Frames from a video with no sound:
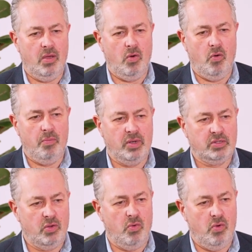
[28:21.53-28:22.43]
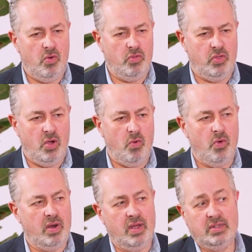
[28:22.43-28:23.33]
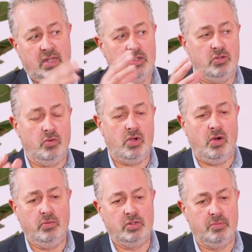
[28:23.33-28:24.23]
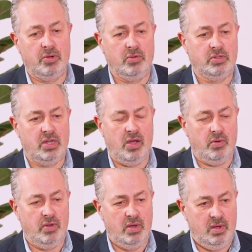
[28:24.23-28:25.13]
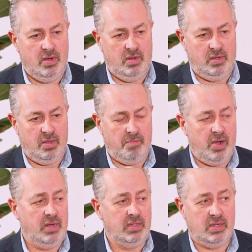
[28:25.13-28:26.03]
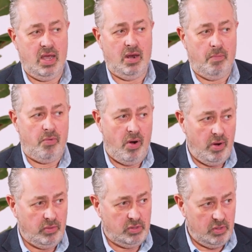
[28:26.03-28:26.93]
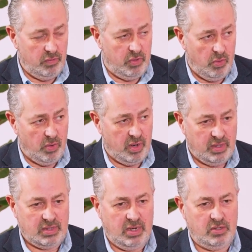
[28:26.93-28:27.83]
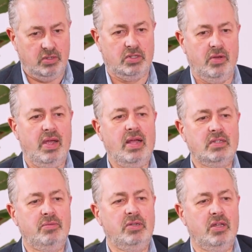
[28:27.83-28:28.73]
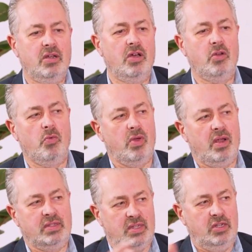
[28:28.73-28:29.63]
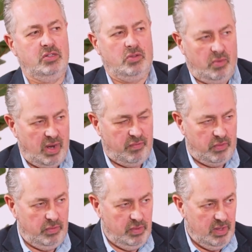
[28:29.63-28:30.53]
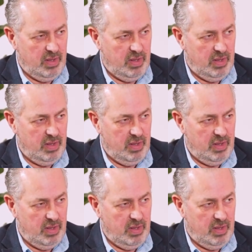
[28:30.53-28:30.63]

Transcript: almost the organisational culture, but also the mindset and approach of the organisation. So it has to be done at an organisational level.